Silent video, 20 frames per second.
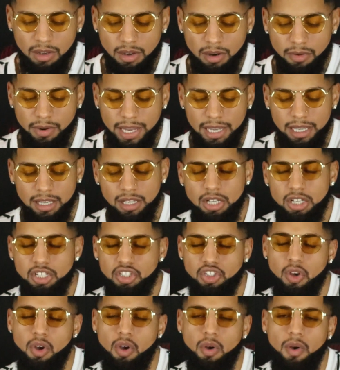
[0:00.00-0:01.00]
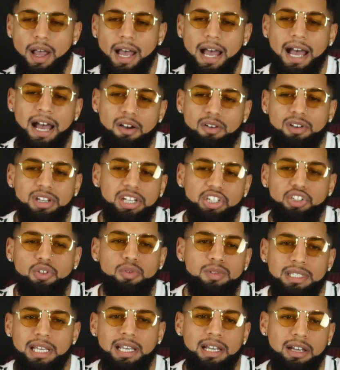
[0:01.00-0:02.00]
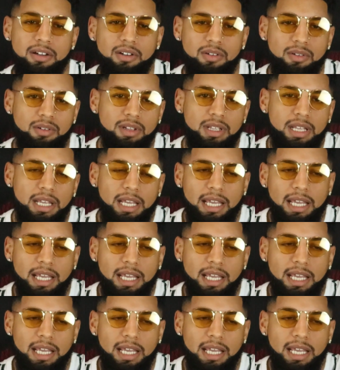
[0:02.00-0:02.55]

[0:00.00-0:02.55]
All right, so how can you tell